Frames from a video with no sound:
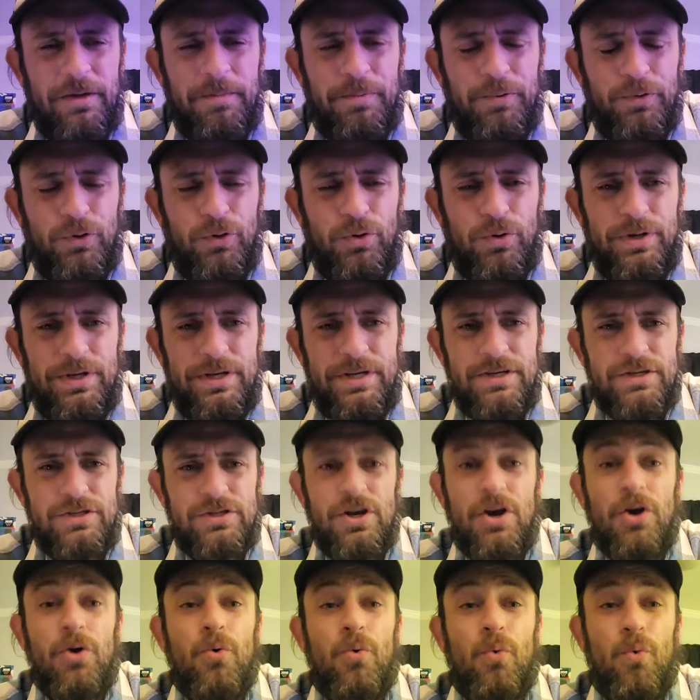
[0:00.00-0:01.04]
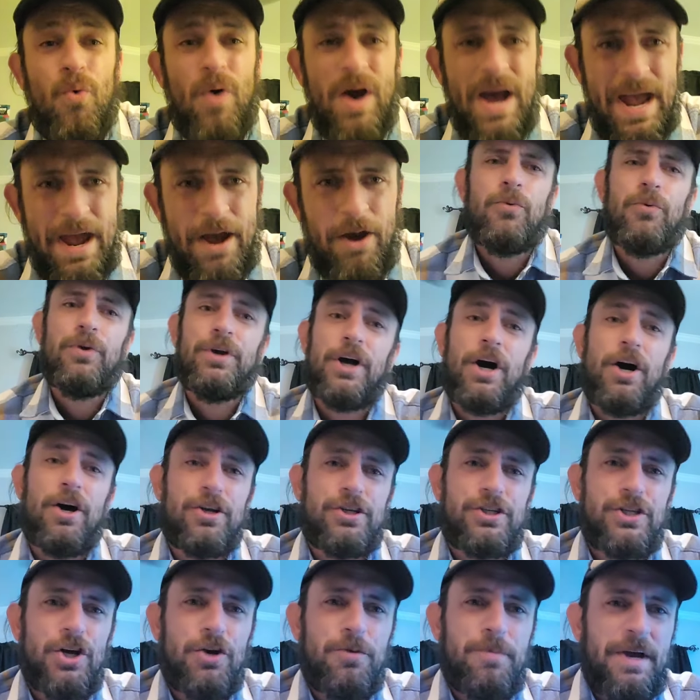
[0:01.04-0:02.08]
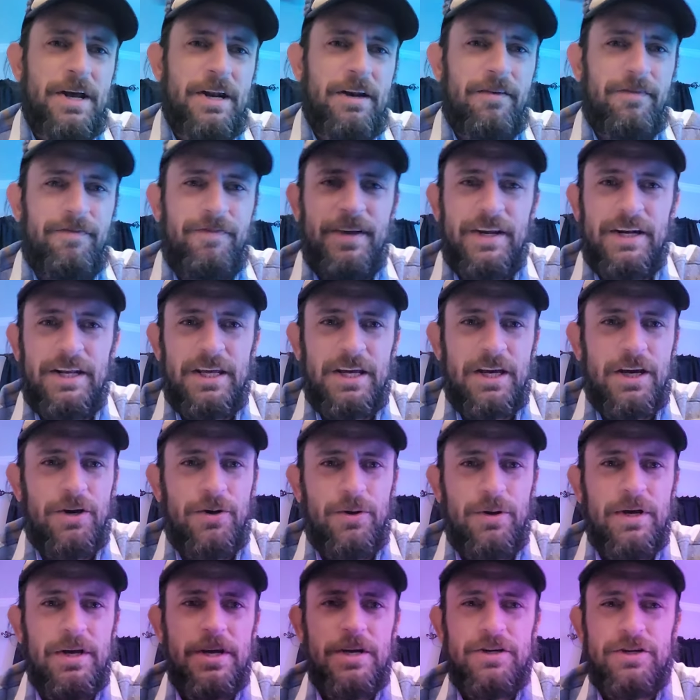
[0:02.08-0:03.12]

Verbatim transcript: employees. Wow. We also made a video